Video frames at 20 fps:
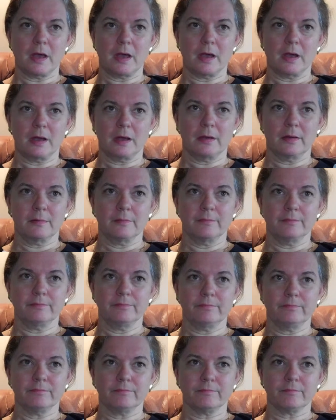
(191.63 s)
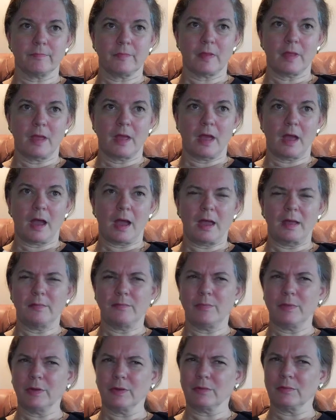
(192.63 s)
I'd
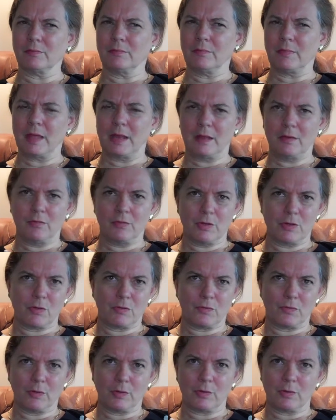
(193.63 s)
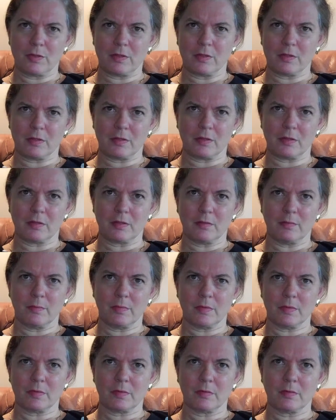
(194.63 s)
built many reach and frequency
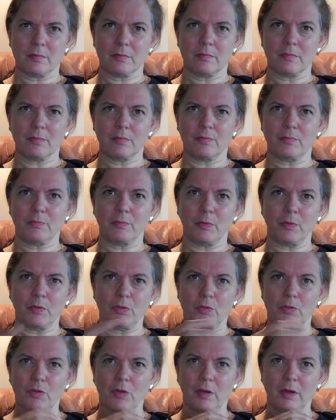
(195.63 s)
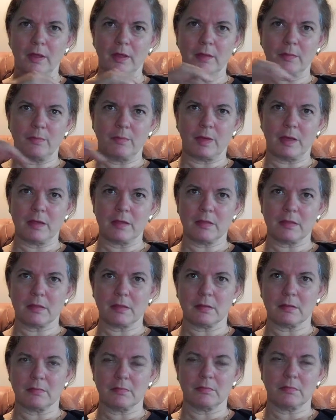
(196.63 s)
systems, both starting at Bates
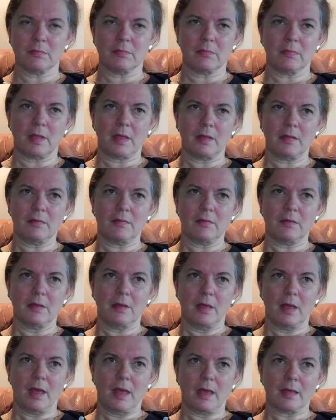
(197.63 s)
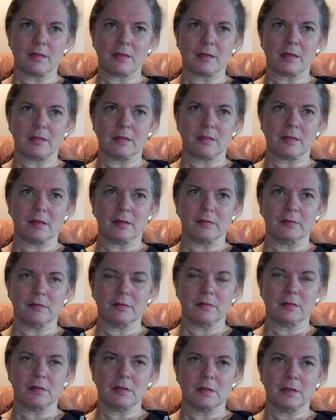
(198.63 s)
and then as a
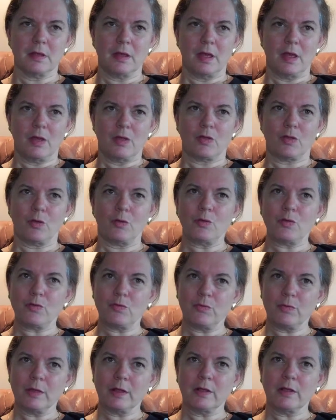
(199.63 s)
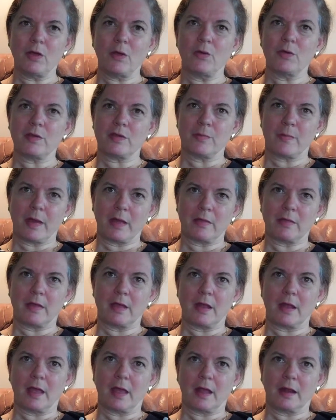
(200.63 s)
consultant. So it was really always about
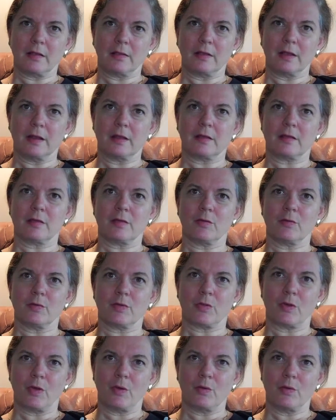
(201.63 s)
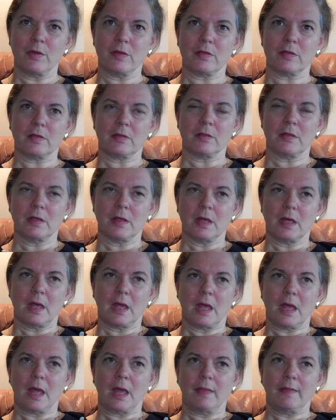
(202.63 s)
data analytics. It was always,
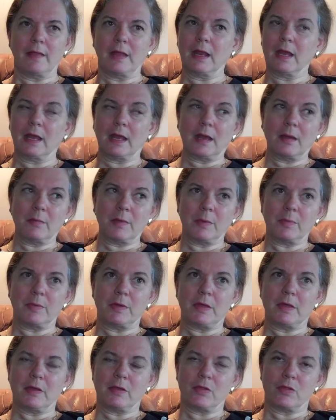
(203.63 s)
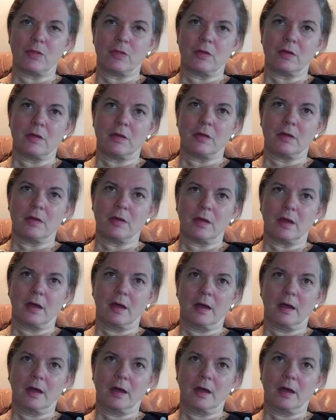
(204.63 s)
and then I got my PhD.